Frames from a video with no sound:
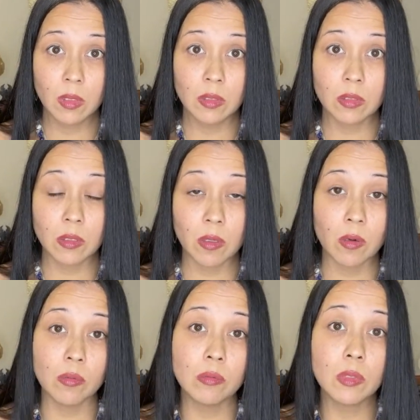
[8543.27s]

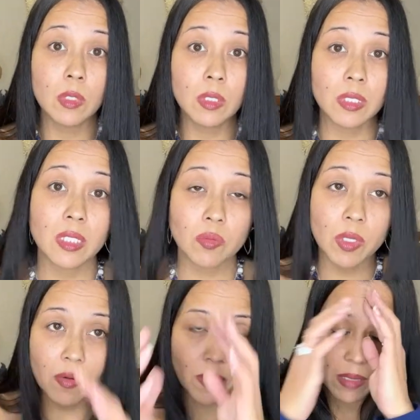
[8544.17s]
So that's what
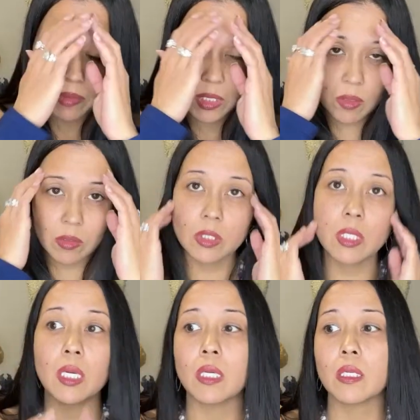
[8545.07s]
you have to
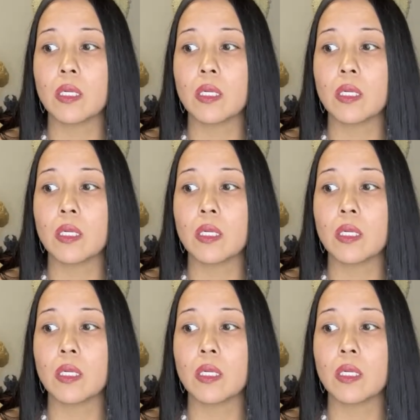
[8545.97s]
understand.